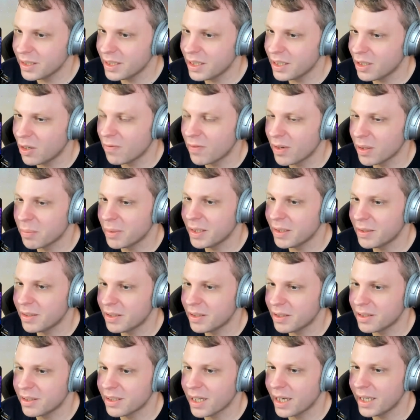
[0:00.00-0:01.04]
gonna be
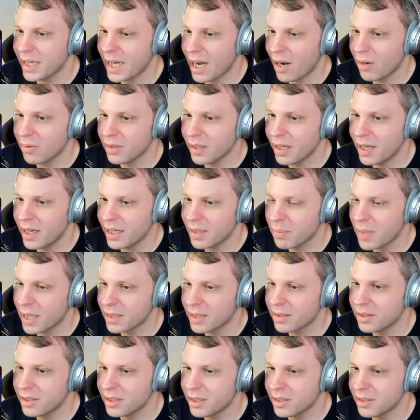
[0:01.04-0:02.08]
sending out like
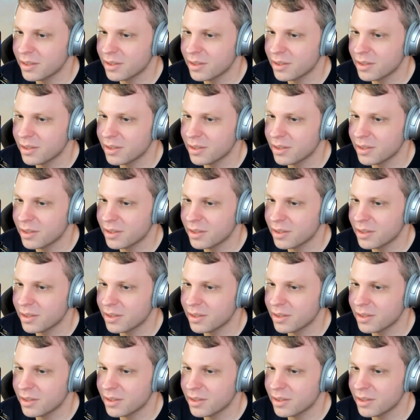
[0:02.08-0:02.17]
messages